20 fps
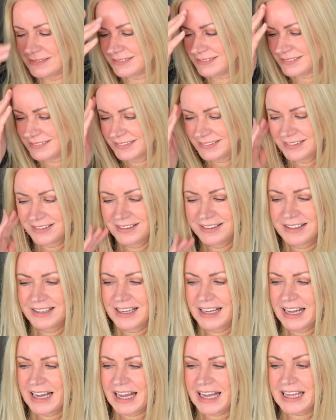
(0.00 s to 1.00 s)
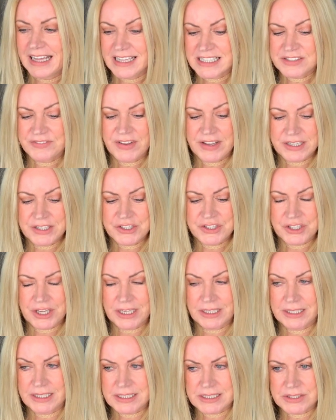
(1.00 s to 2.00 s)
It is very
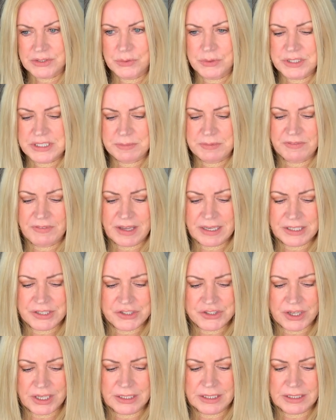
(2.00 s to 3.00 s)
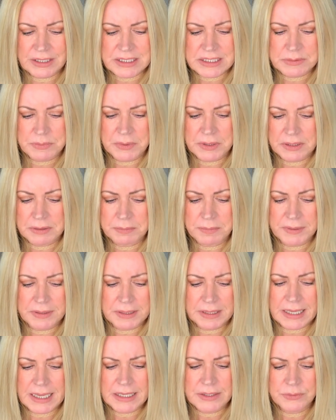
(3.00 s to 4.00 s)
shiny. It's known to be very shiny, this one, but
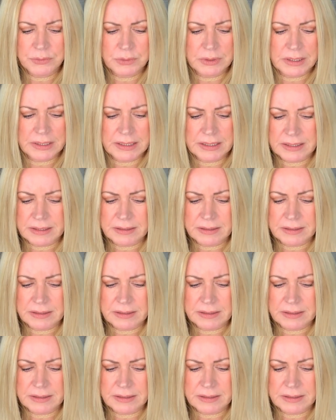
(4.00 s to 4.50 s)
I don't like